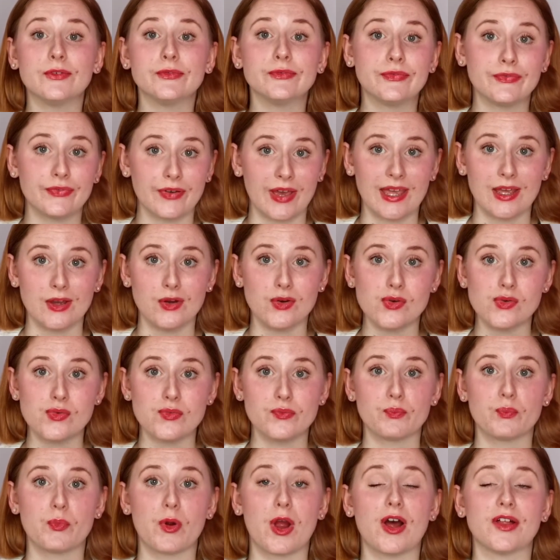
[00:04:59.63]
and fail
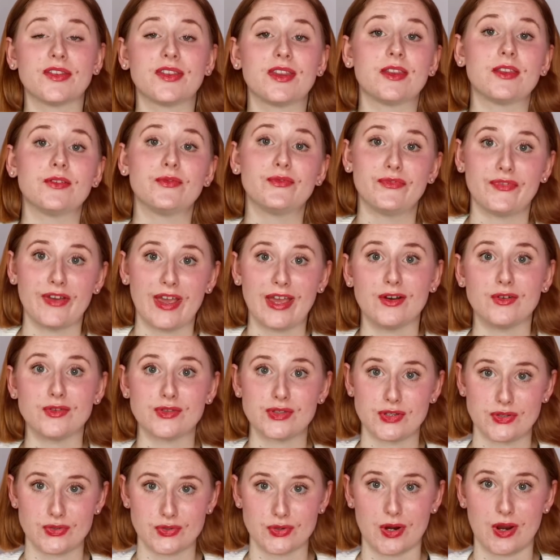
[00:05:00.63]
rather than fail
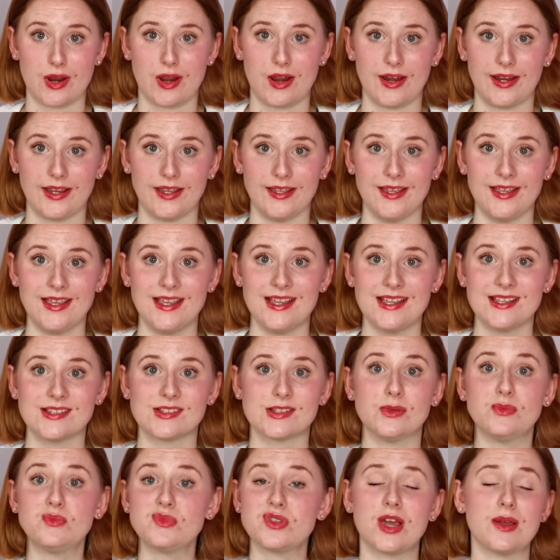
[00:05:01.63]
to try.
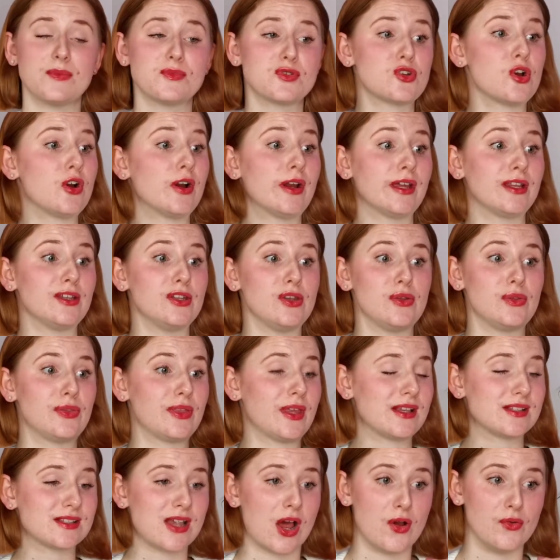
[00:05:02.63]
Sometimes trying new
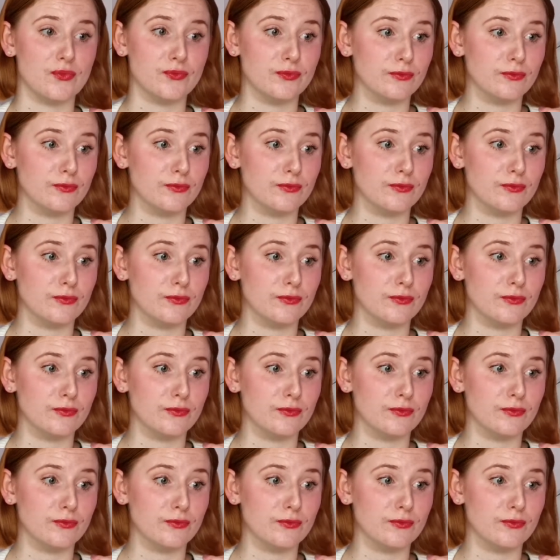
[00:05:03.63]
things are